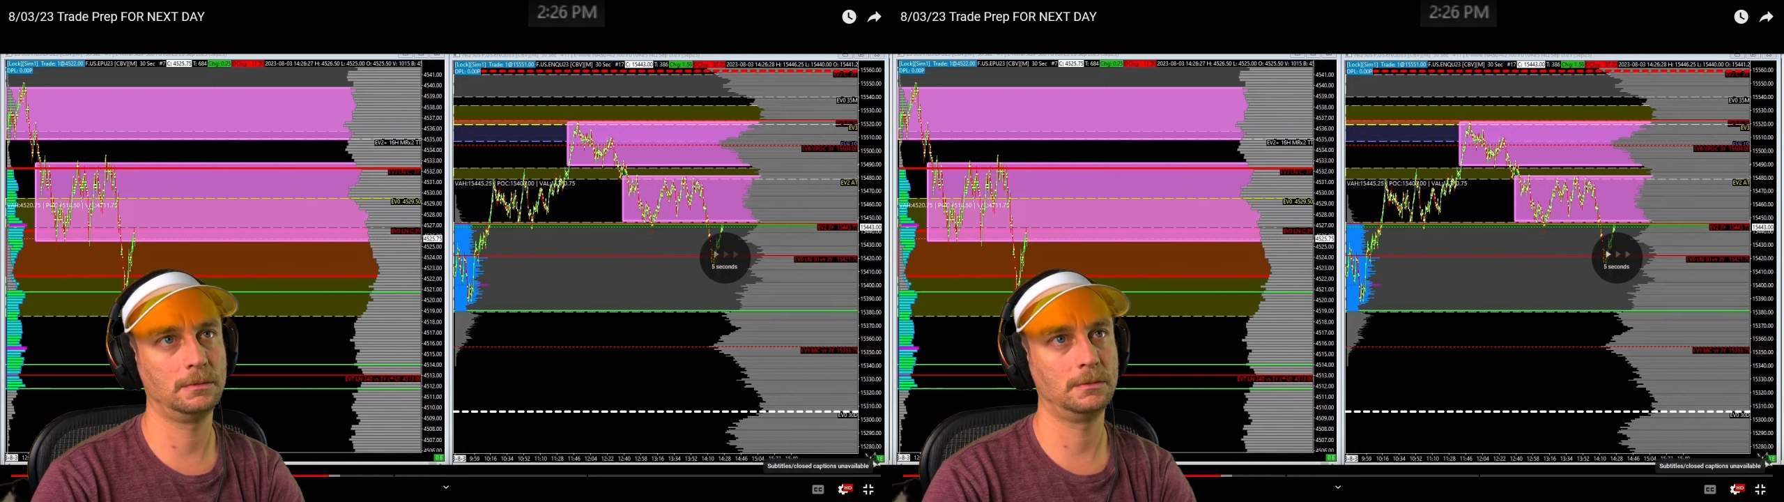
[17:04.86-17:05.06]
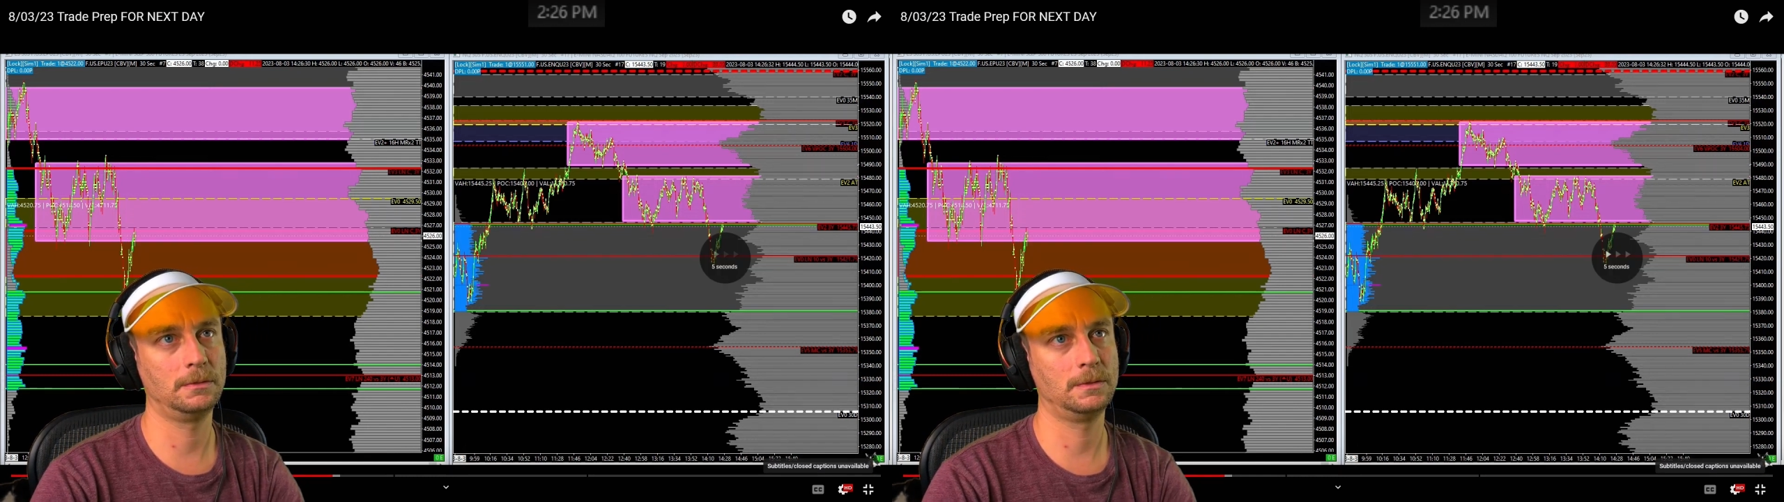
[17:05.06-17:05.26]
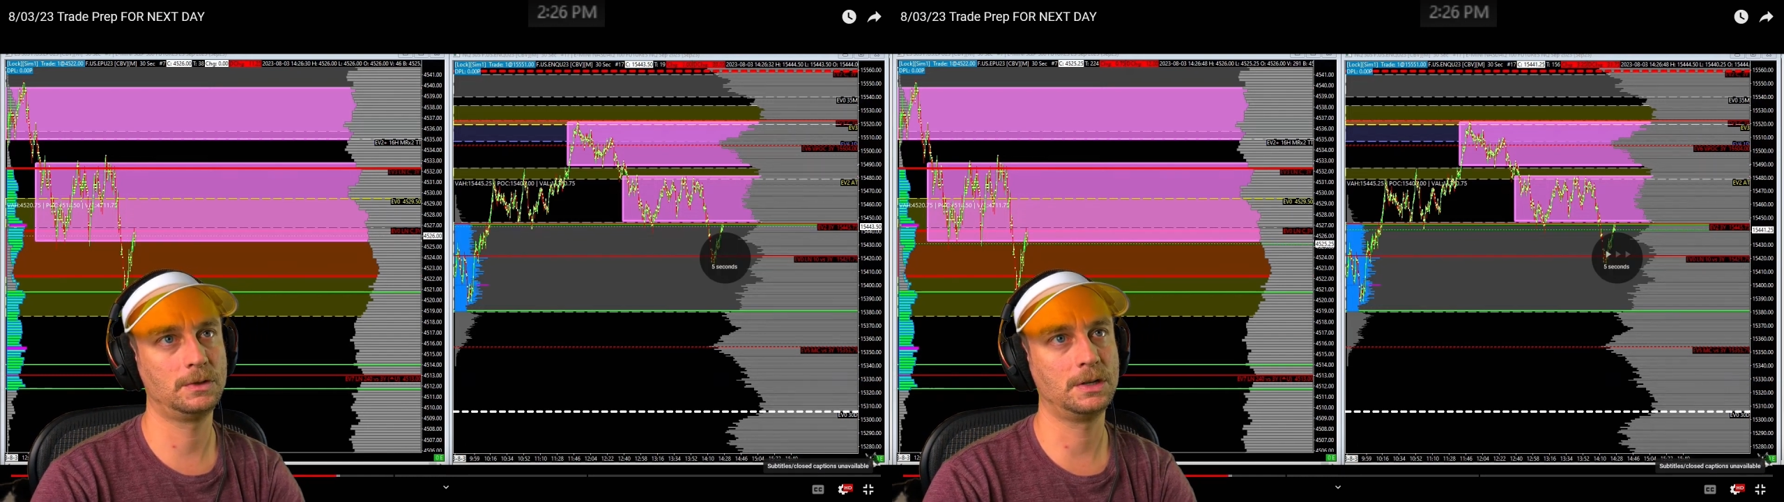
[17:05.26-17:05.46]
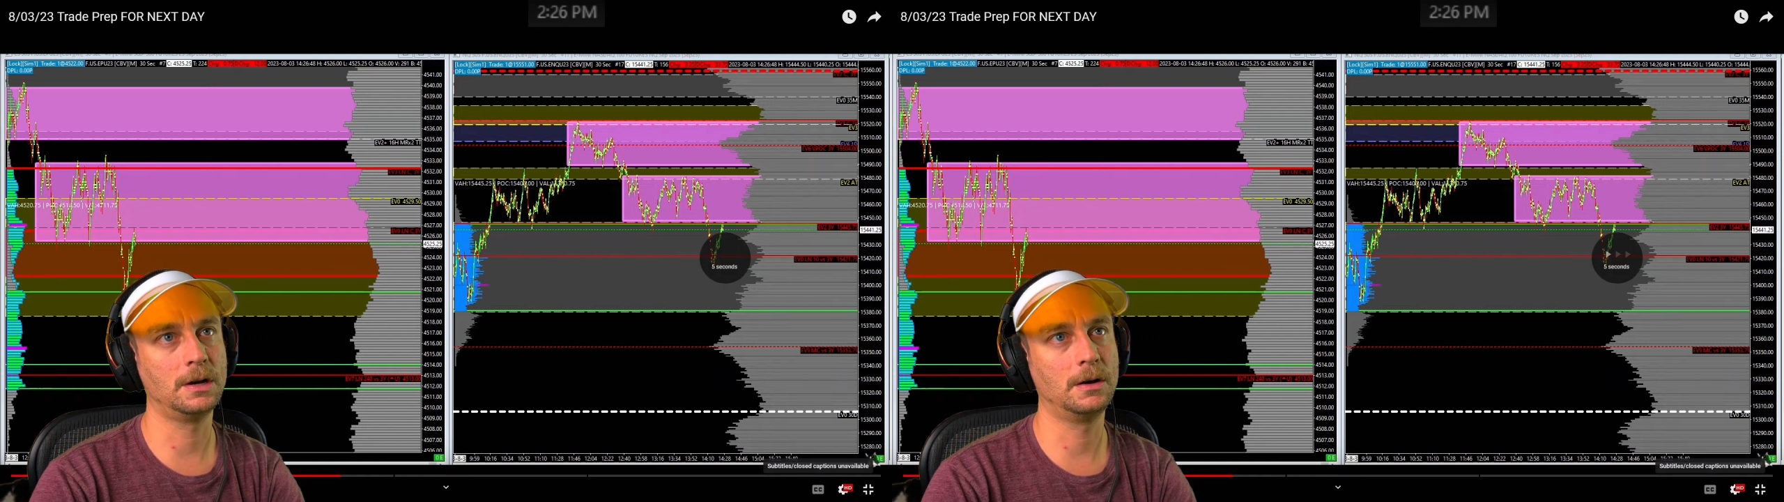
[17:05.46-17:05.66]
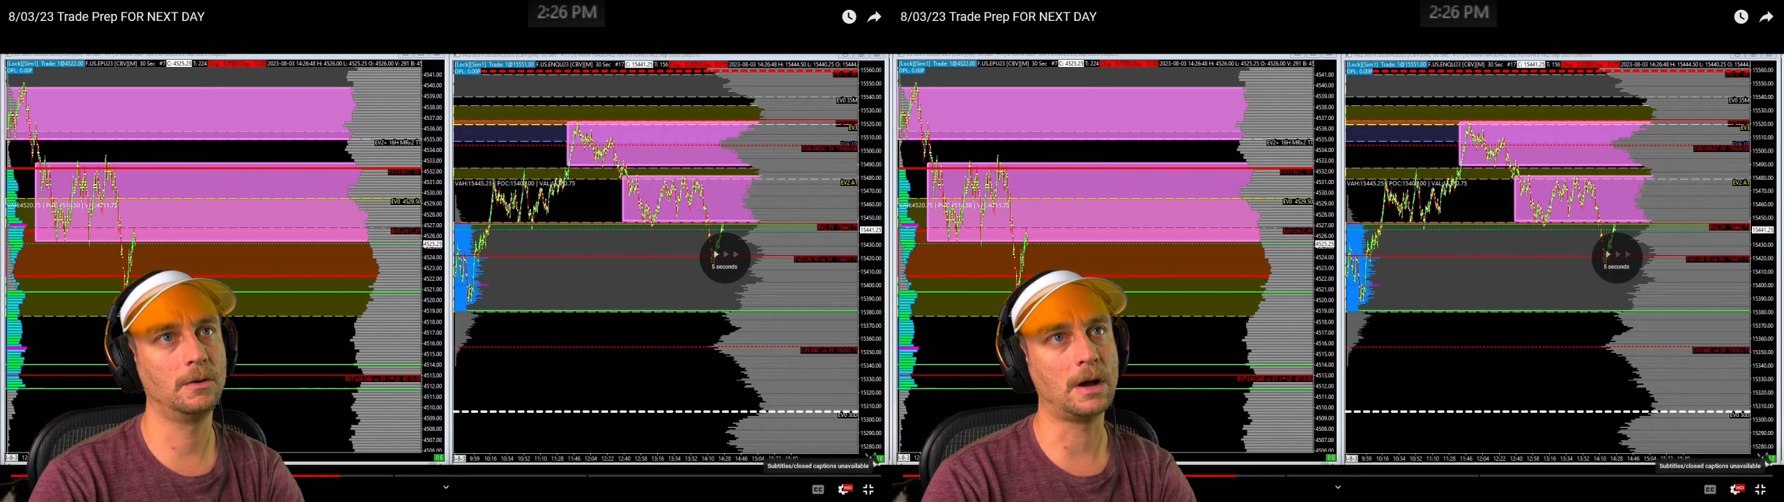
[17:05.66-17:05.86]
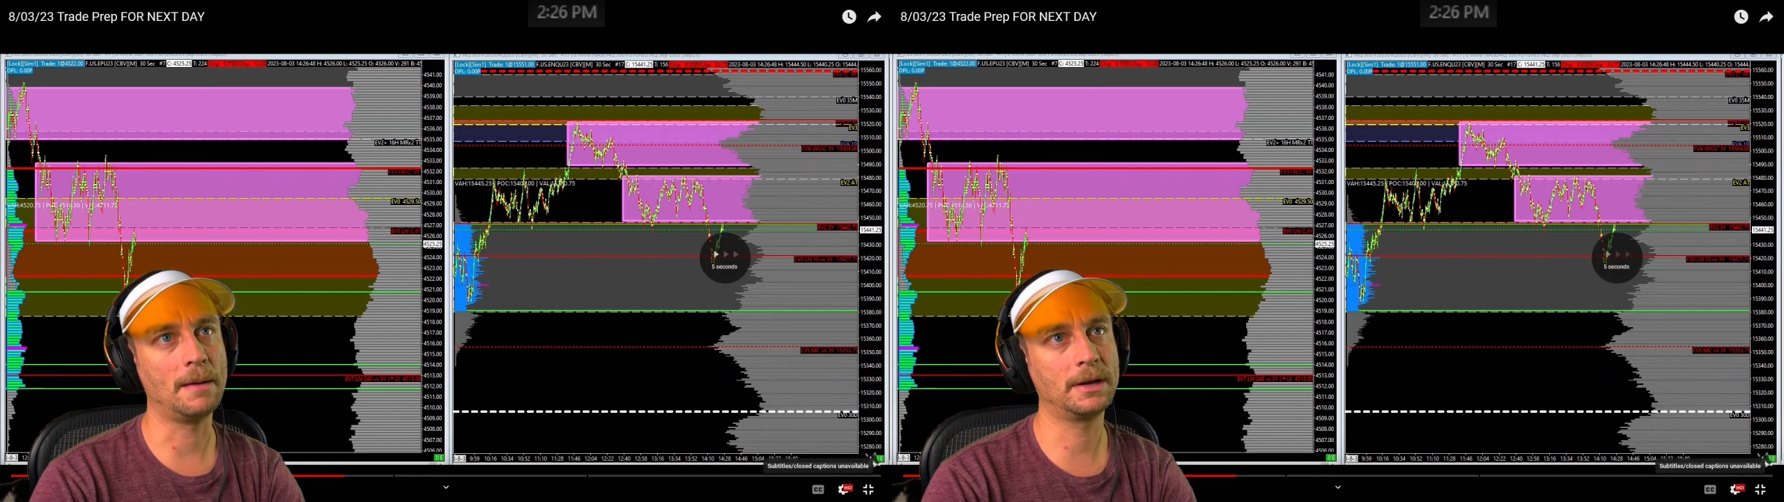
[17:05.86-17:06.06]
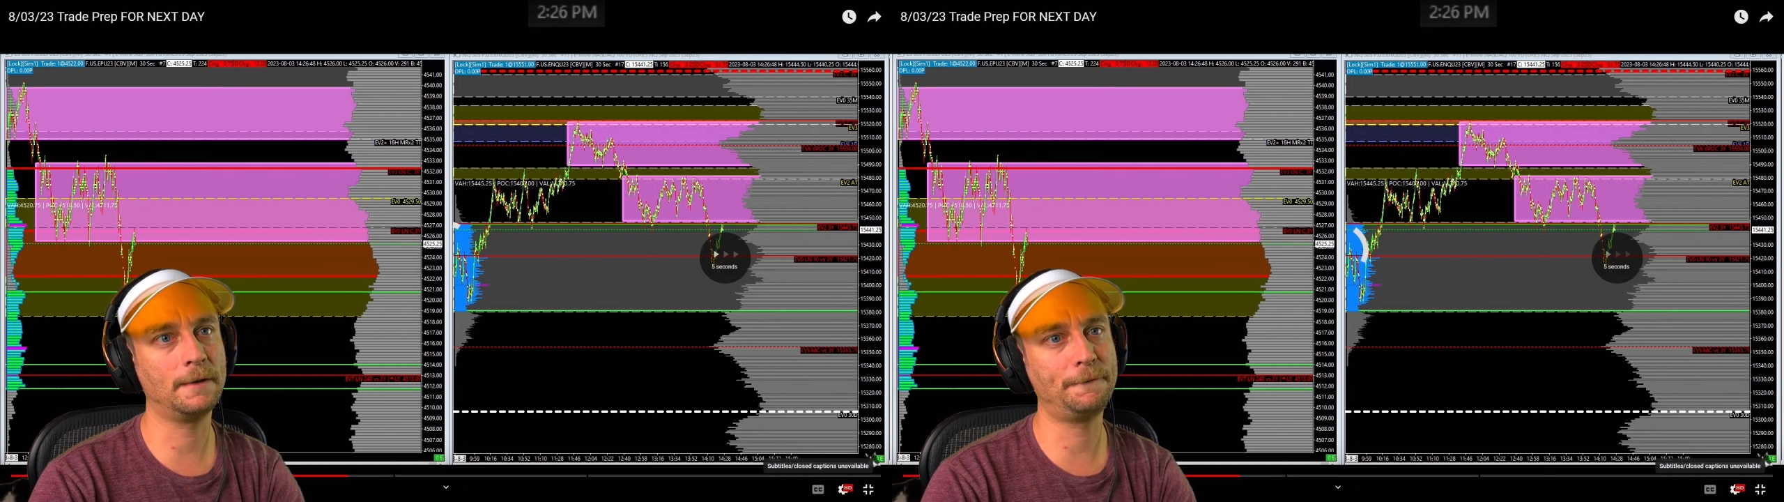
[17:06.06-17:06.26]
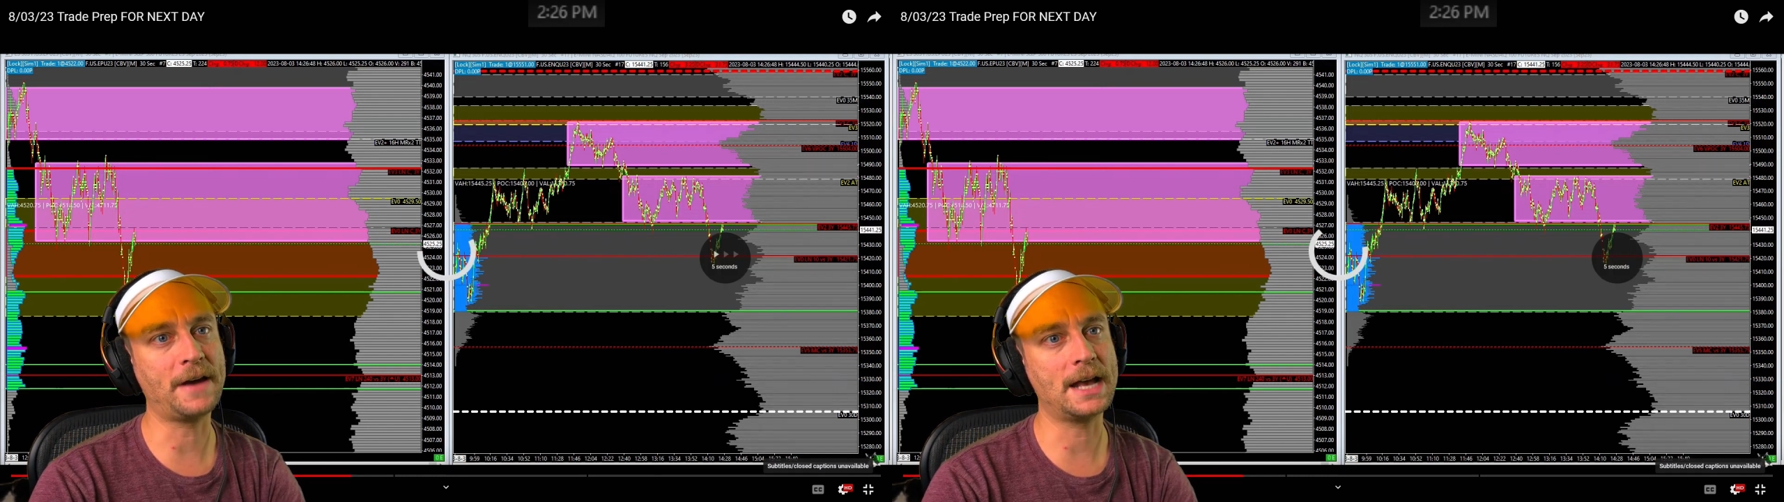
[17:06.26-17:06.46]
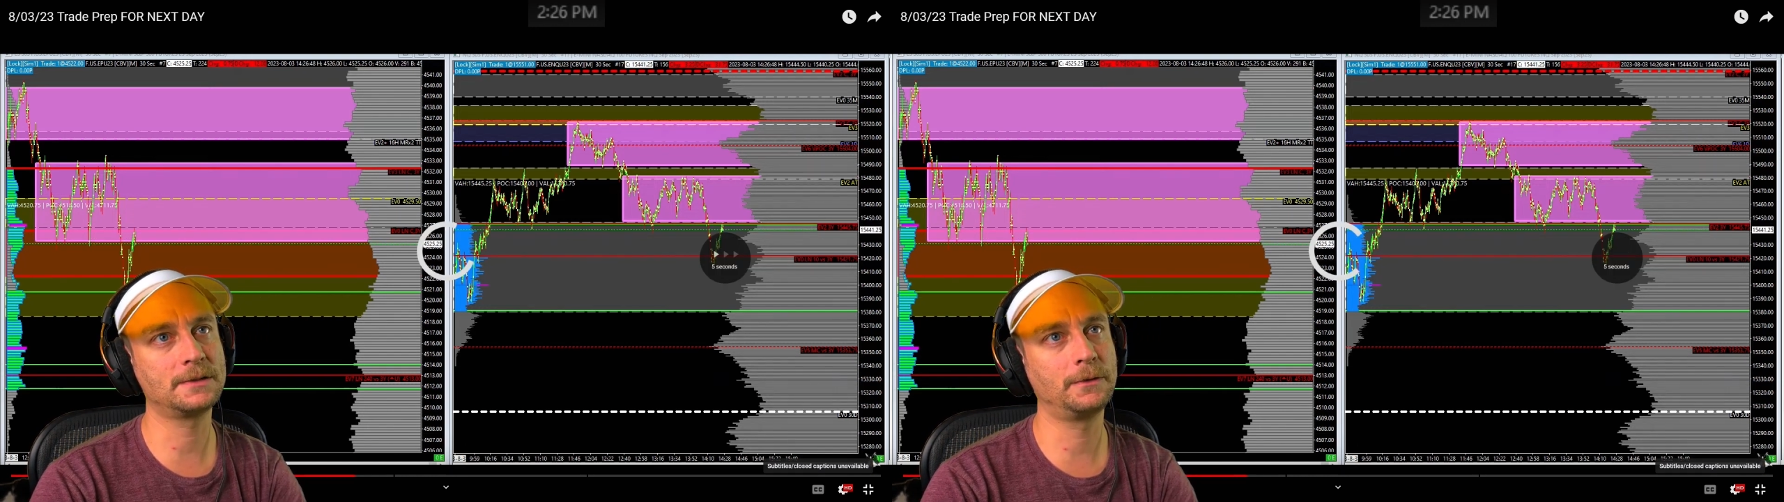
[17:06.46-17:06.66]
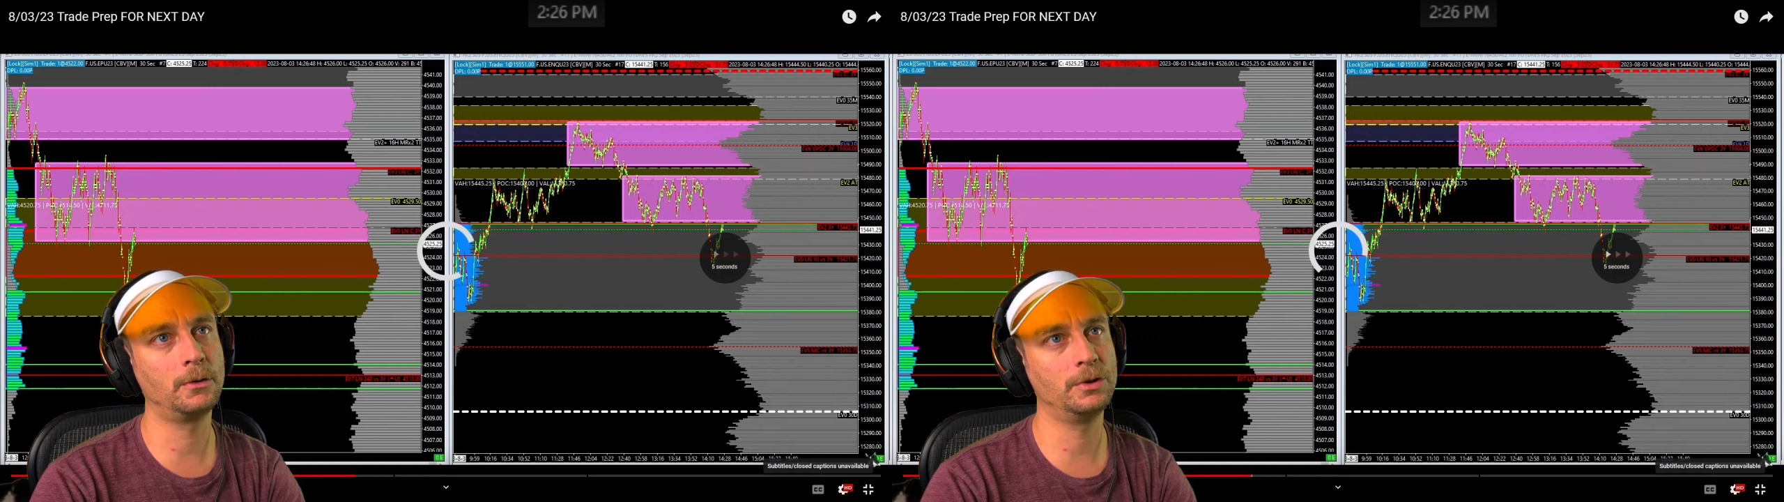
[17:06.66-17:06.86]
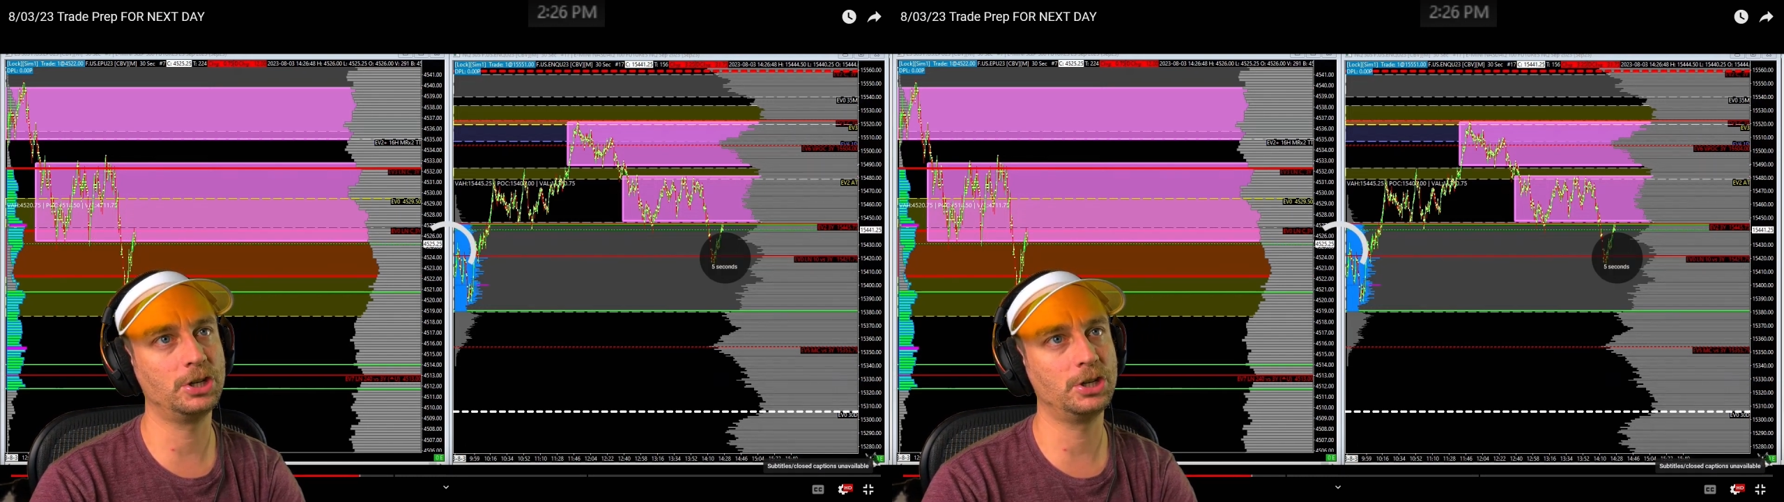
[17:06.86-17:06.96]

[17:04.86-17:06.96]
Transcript: So I'm going to fast forward the